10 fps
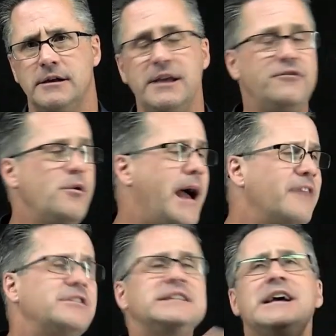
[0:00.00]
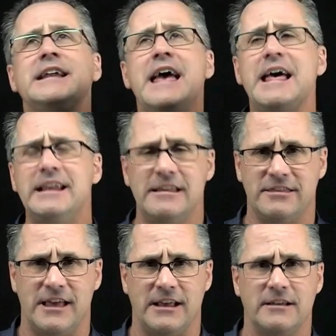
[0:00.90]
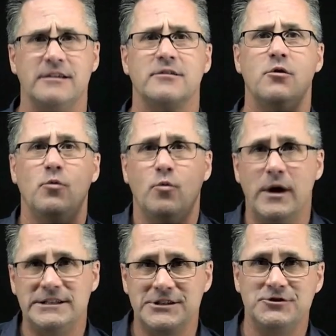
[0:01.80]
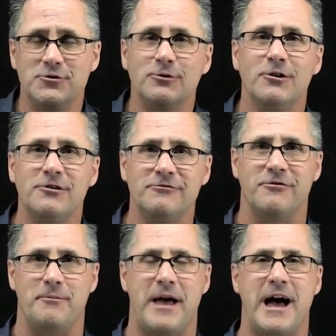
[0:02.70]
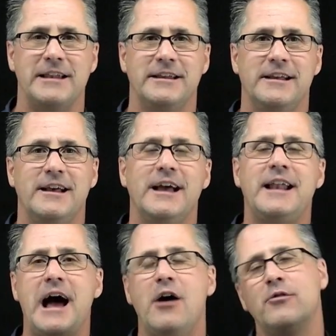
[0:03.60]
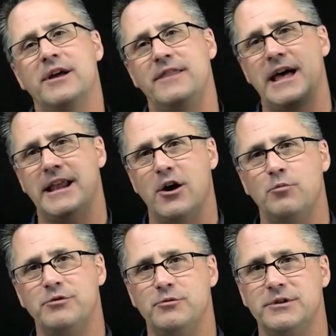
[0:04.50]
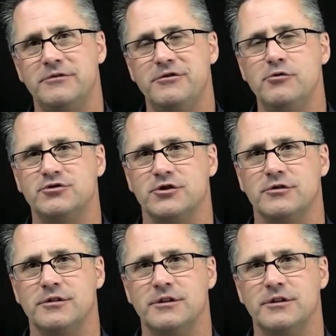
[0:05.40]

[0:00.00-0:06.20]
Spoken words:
If you haven't done anything, what did you learn from that? And how can that help you in the future?